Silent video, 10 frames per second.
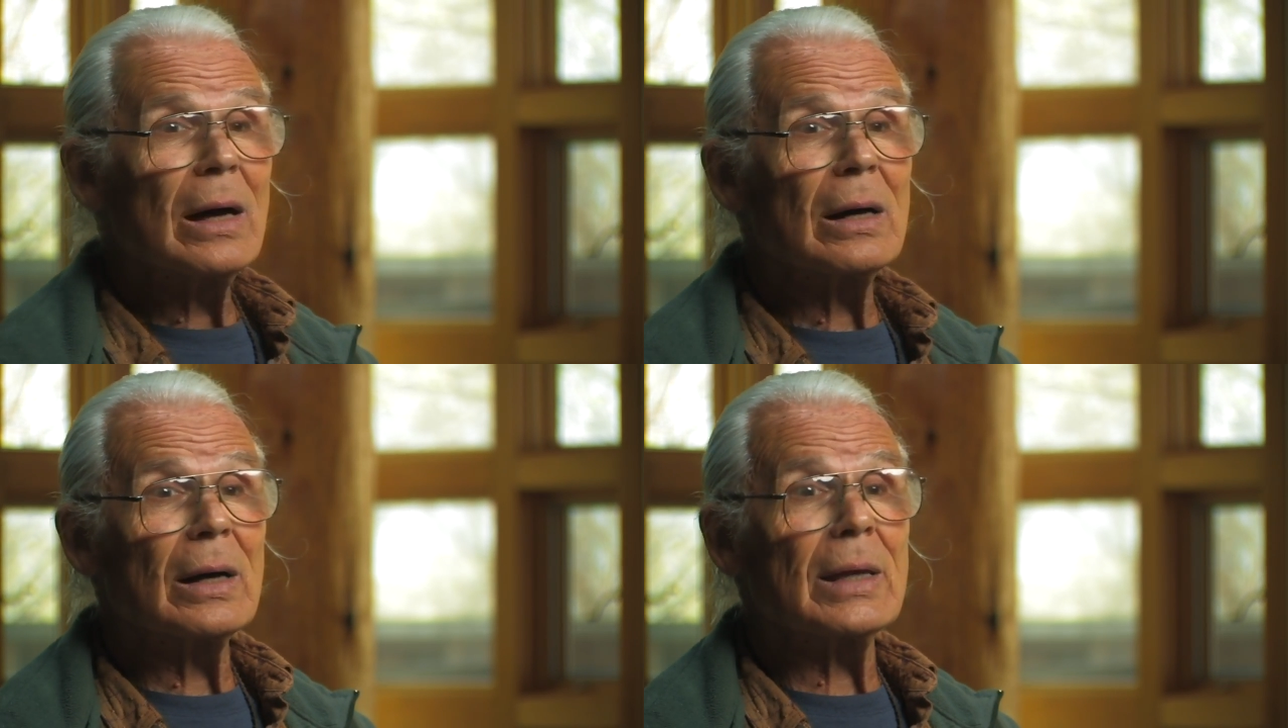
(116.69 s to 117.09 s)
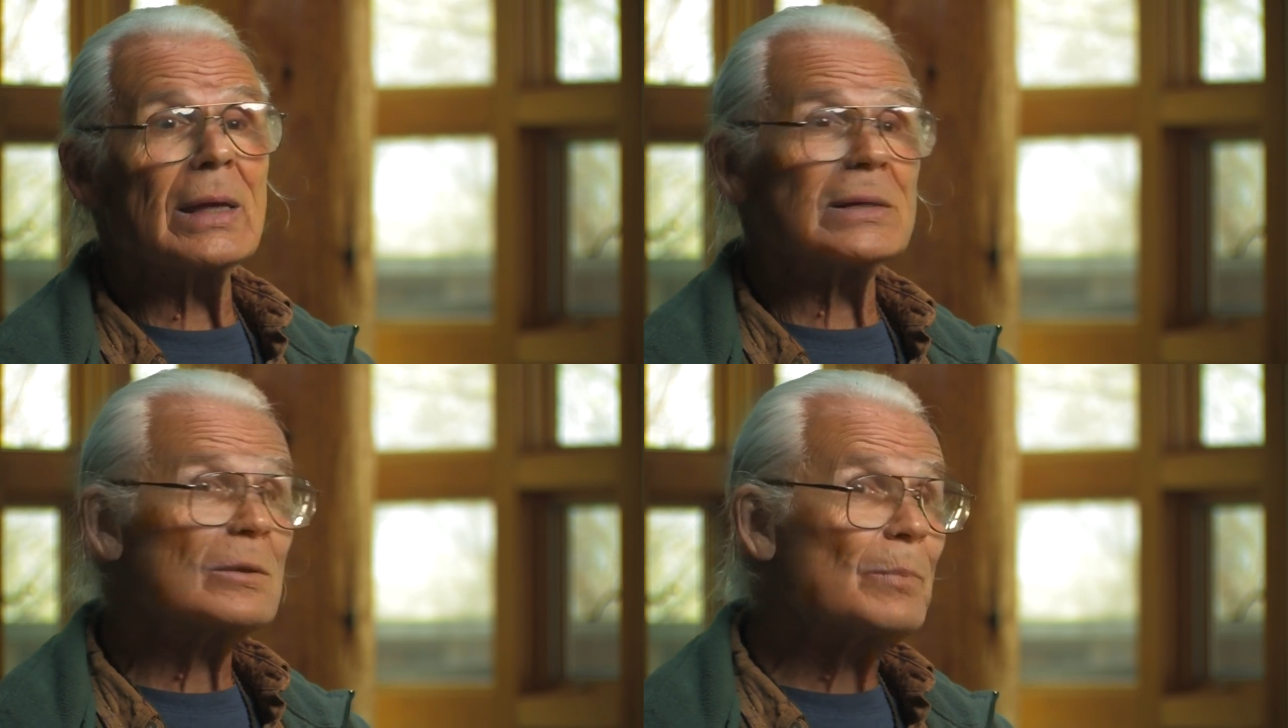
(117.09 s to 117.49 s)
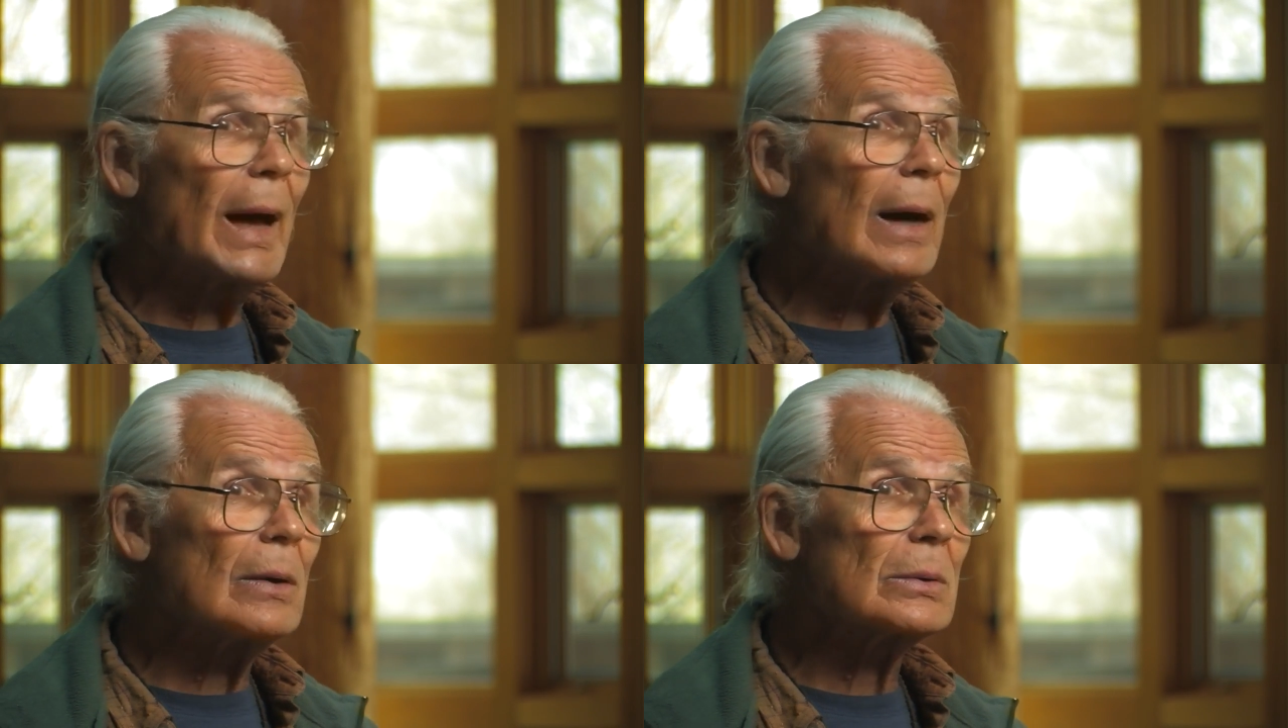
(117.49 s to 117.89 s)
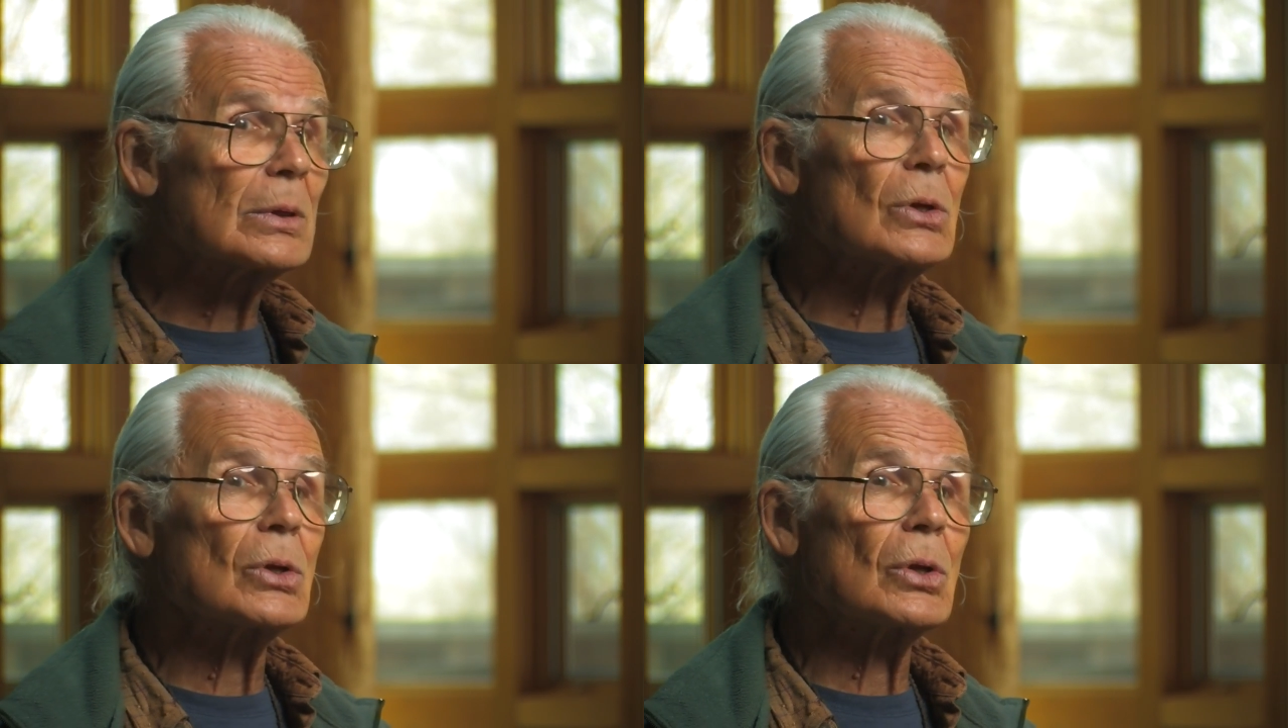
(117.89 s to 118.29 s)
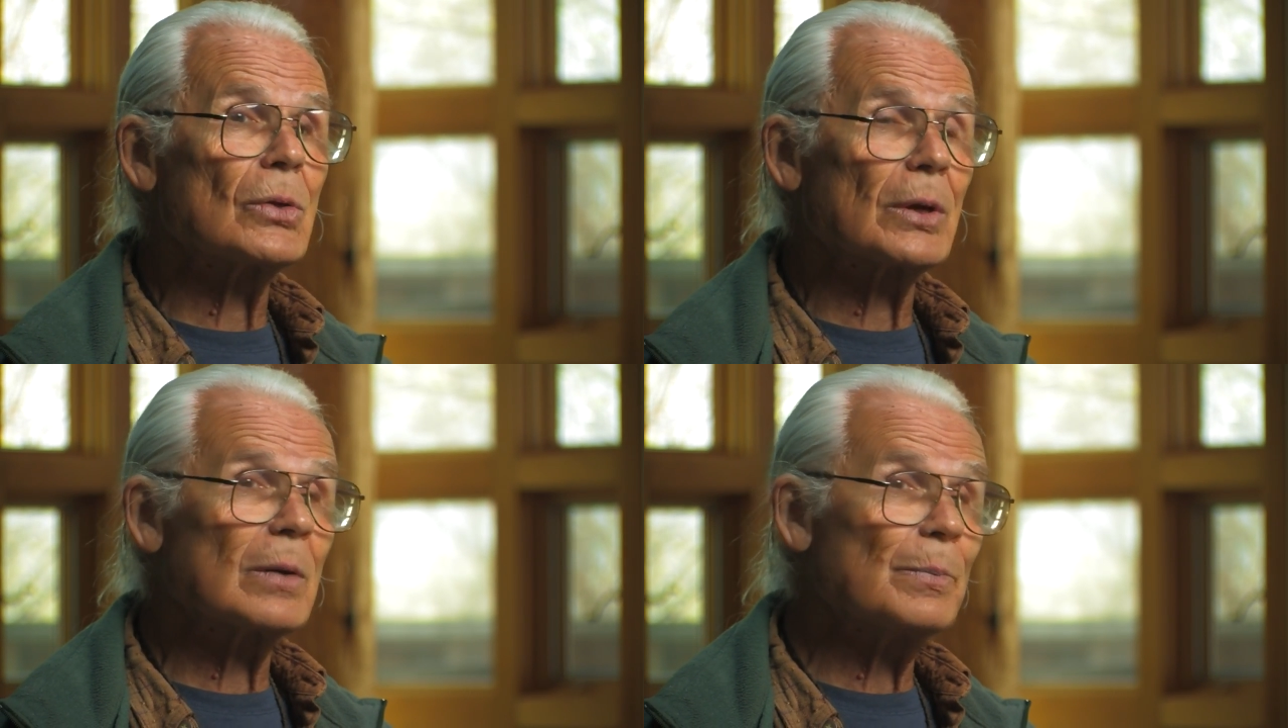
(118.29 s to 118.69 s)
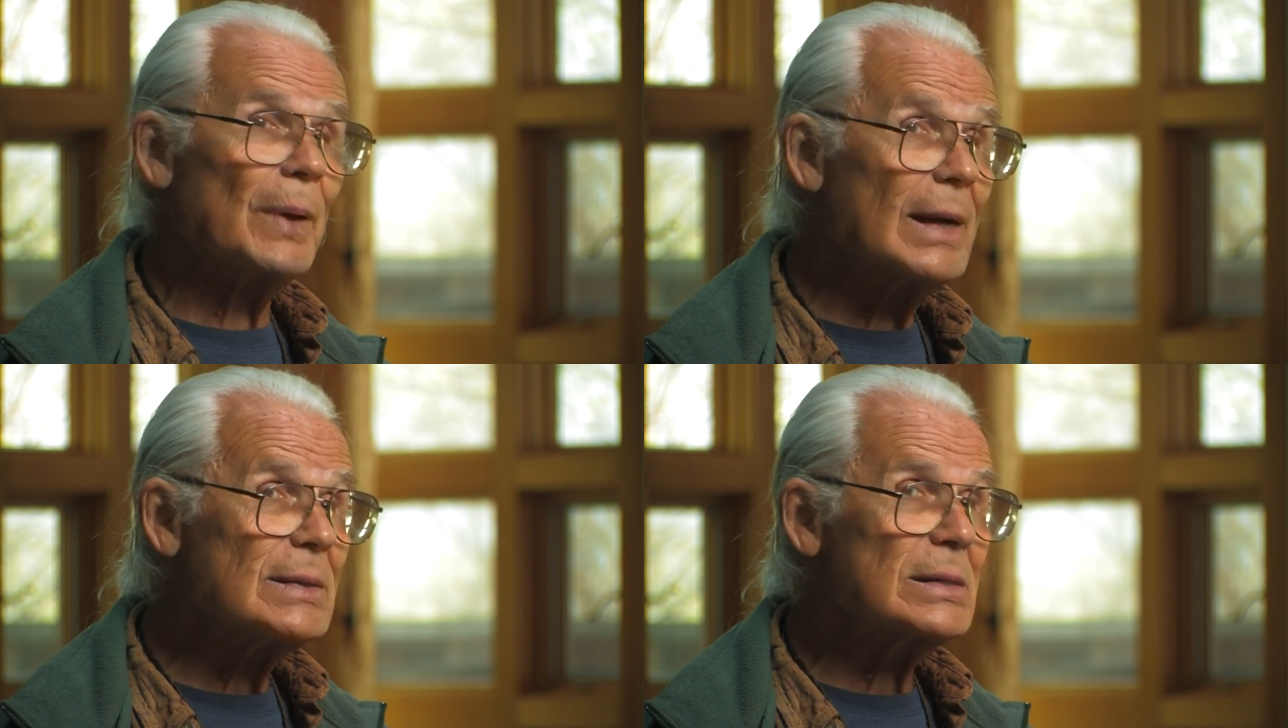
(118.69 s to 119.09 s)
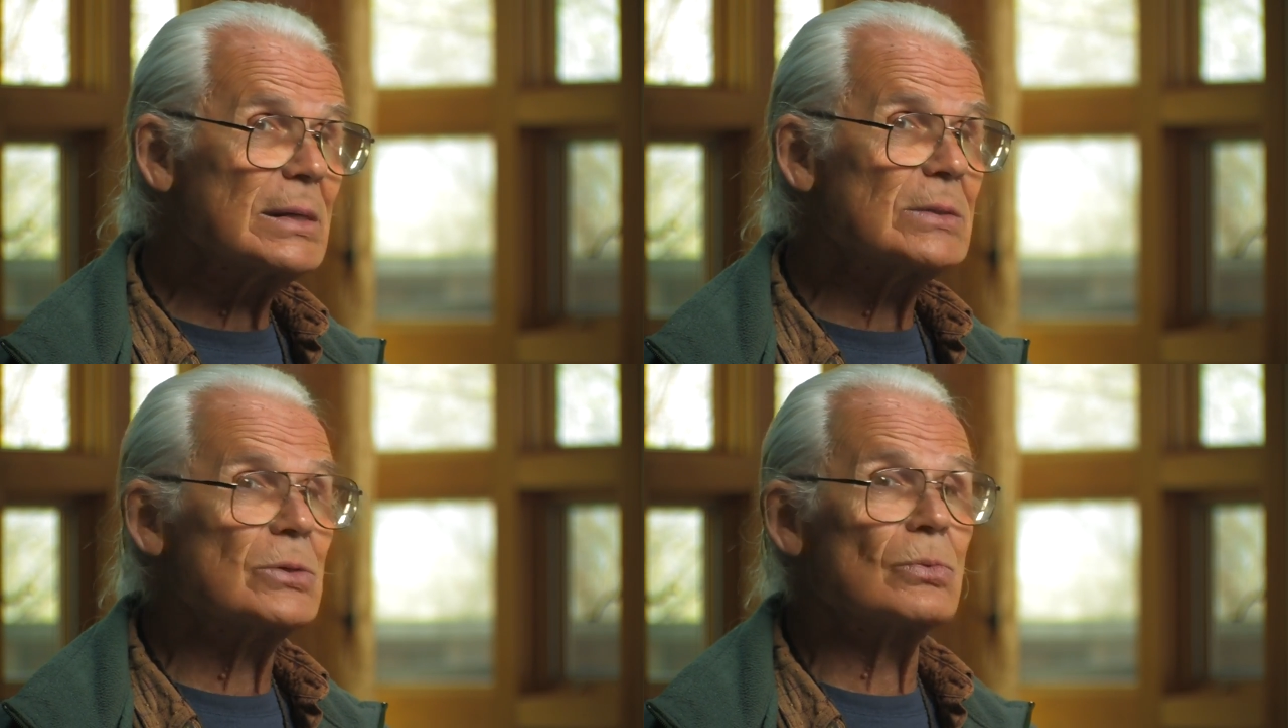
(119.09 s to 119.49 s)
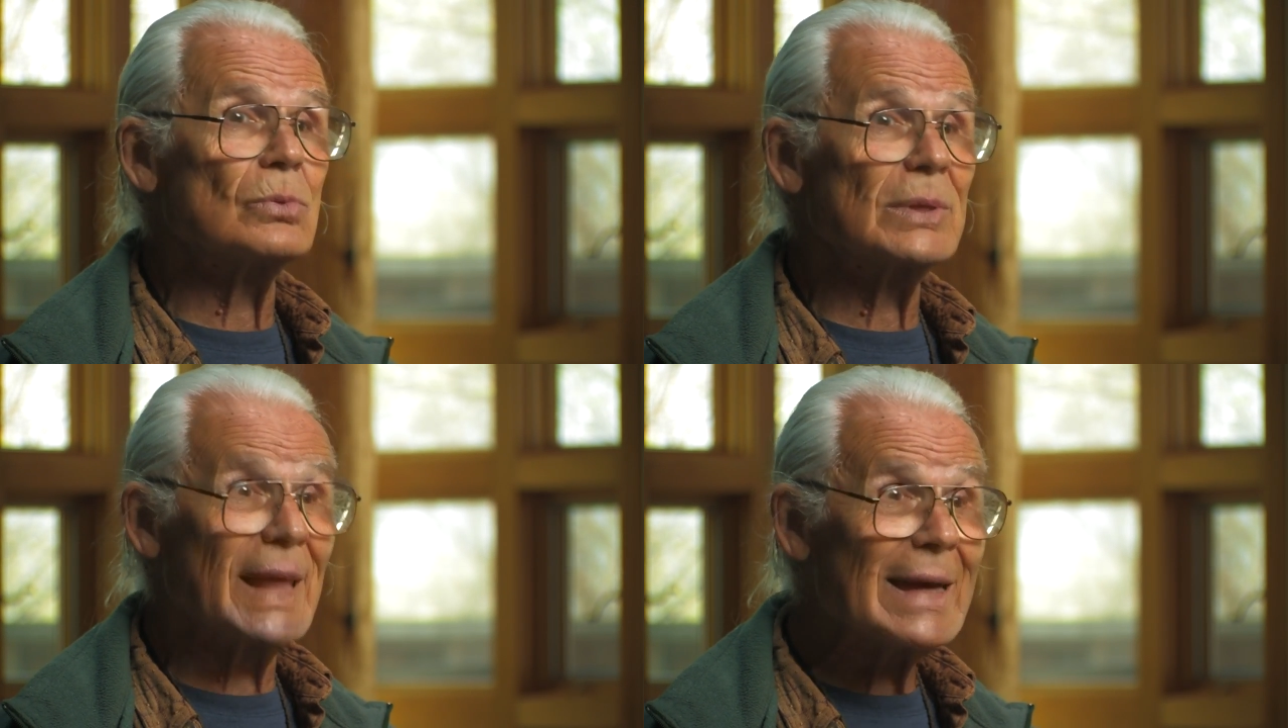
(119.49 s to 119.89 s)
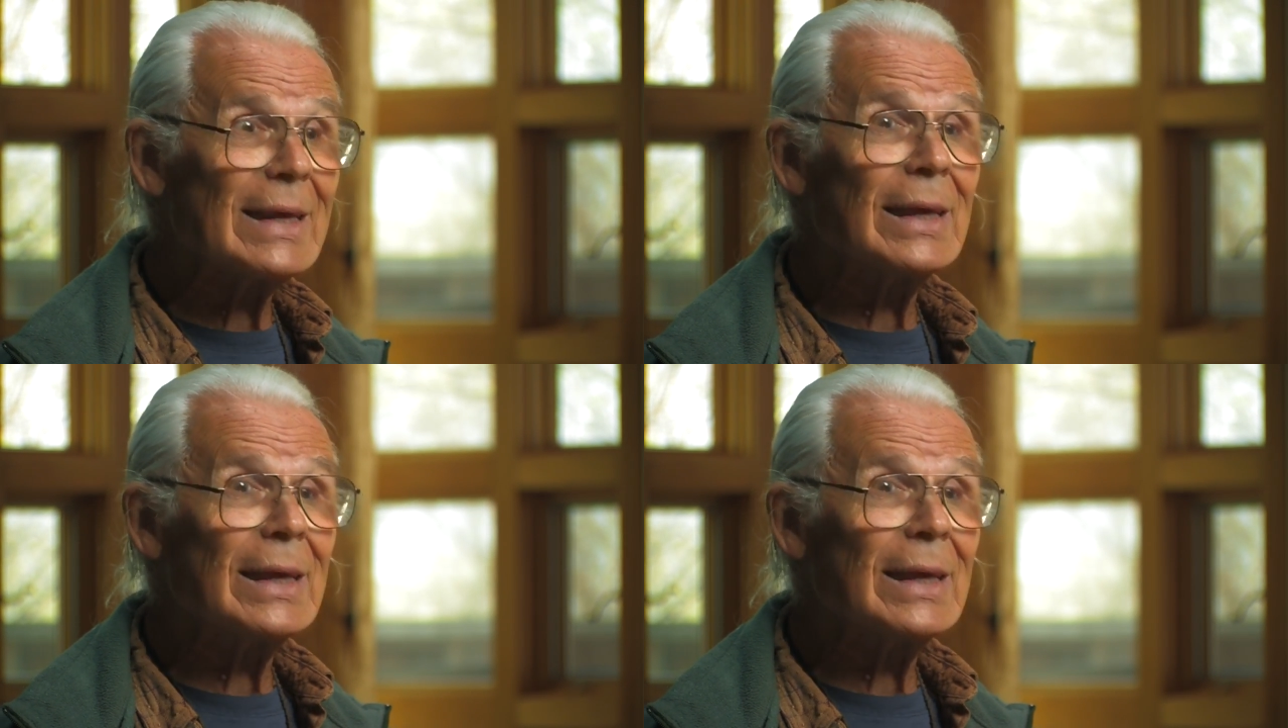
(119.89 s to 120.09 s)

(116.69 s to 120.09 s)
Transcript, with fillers: Uh, it's about the capacity to let